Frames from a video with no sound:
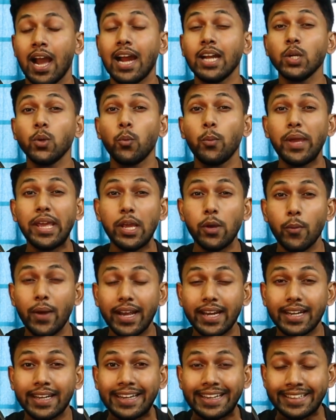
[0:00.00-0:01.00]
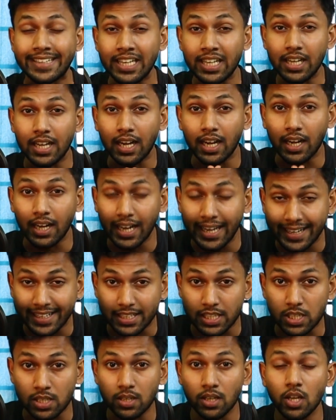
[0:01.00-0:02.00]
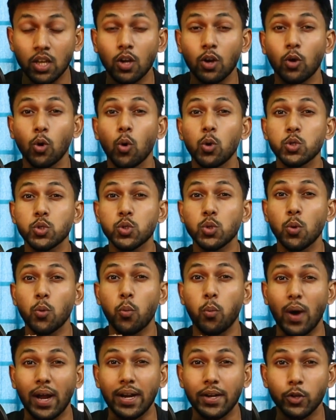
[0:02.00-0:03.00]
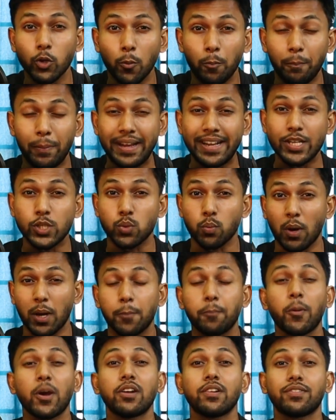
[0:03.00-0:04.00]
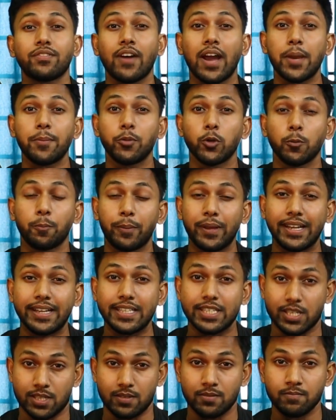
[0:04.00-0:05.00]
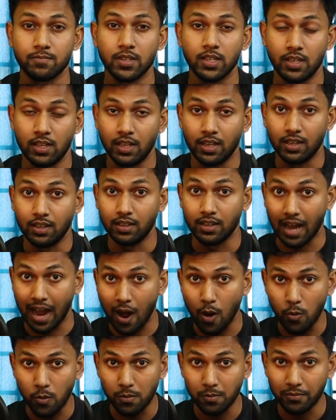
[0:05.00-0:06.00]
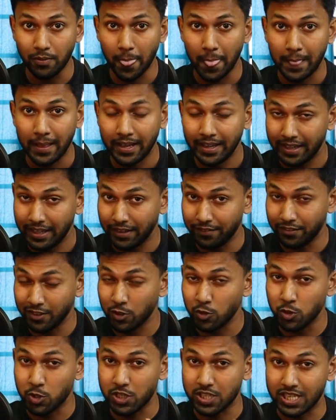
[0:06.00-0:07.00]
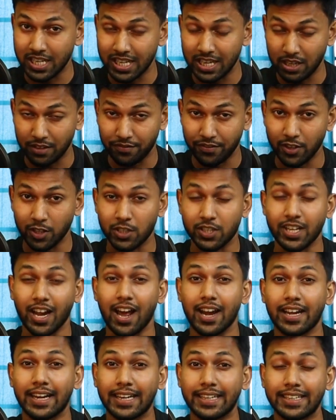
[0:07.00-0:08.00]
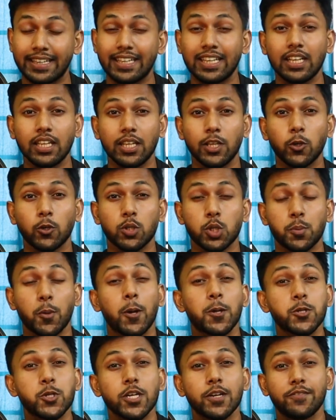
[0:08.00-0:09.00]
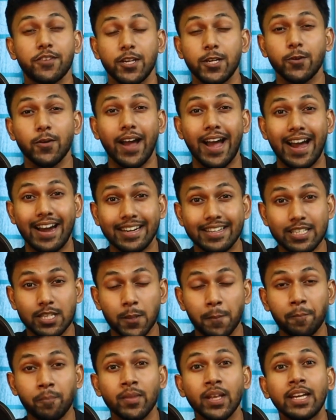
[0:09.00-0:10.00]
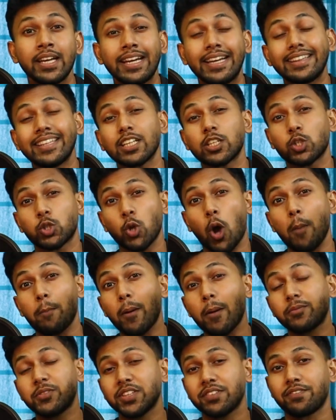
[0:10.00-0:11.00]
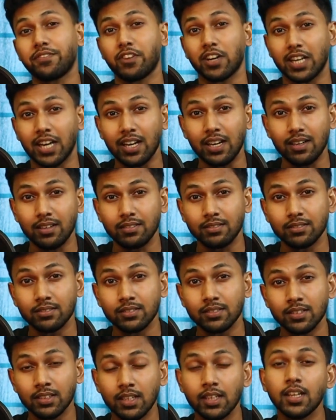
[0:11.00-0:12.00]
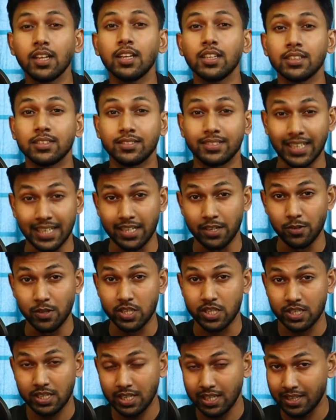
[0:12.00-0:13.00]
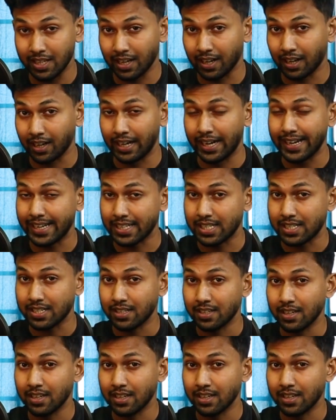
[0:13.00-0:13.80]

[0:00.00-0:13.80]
and we were getting clicks close to 1 rupees, 1.5 rupees. Now if you see, if you're targeting your sponsored video ads in the top of the funnel, then you will see the clicks